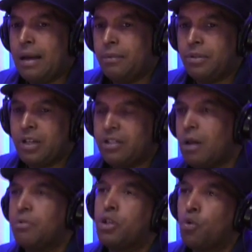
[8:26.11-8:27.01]
since
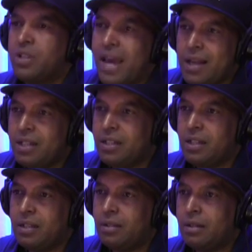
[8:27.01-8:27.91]
I'm so
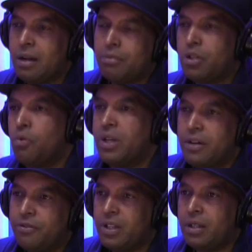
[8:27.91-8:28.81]
talented and I'm so
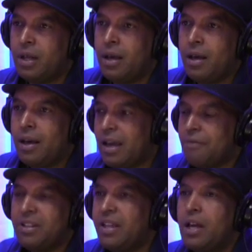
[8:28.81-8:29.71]
gifted,
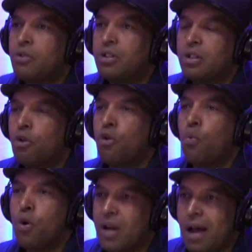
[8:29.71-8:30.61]
everything else is going to
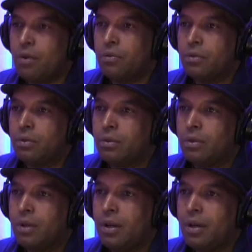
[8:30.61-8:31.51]
work out.
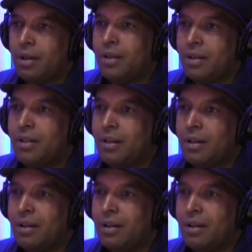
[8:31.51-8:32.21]
Yeah, yeah, and it doesn't always